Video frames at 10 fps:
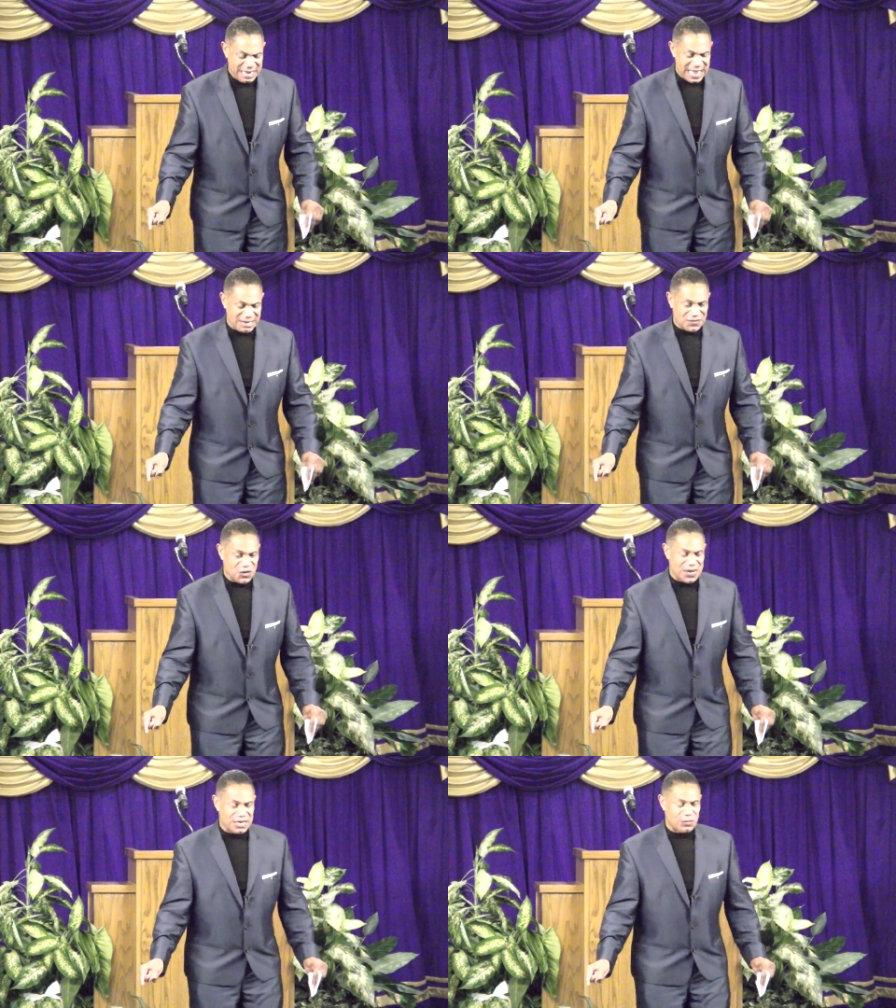And if
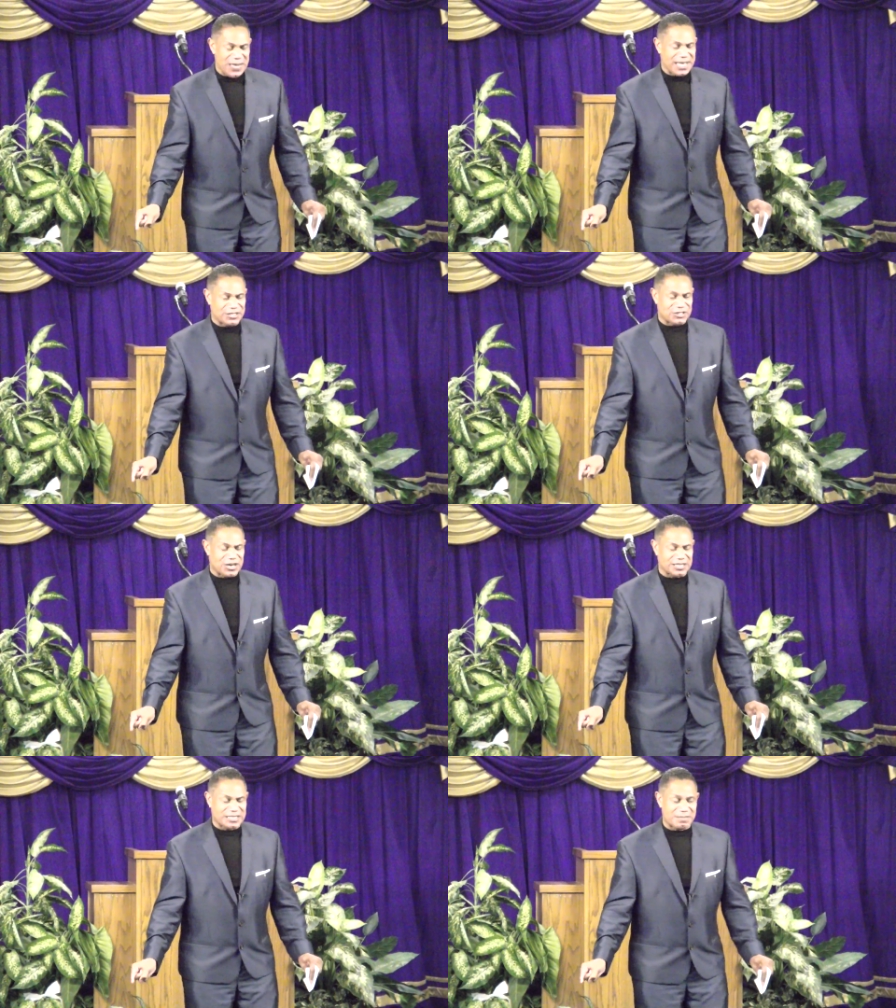you're in a
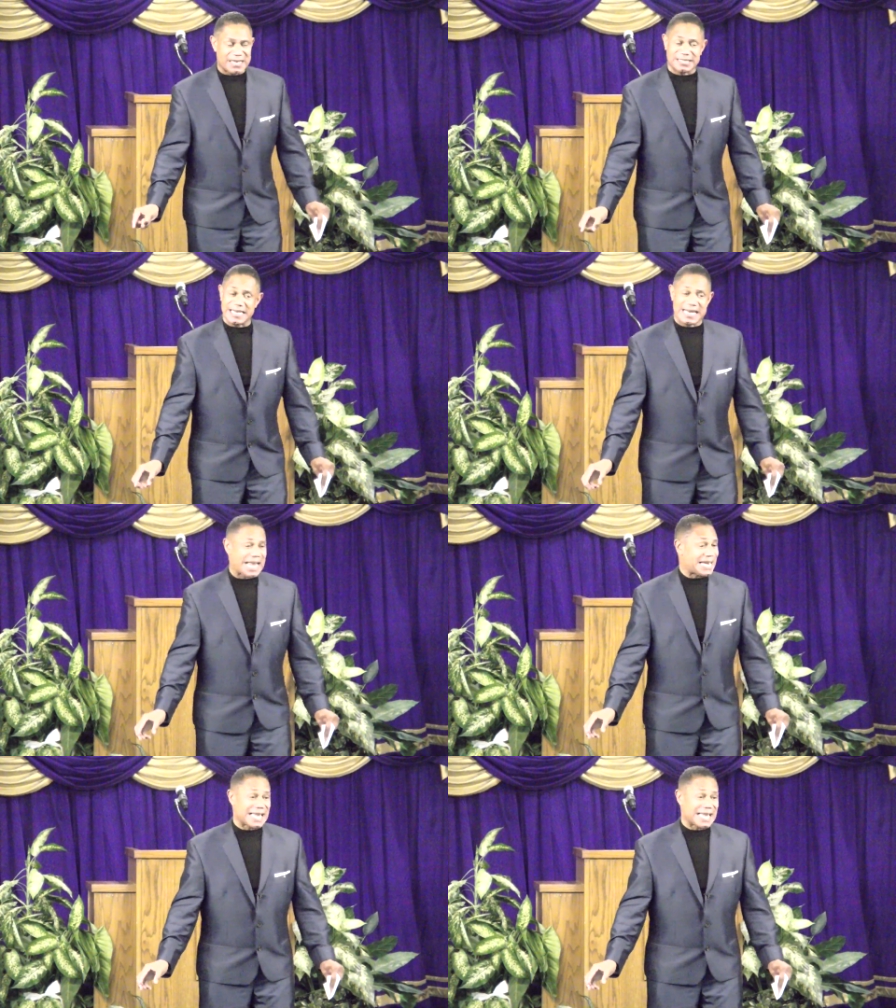wheelchair, somebody say,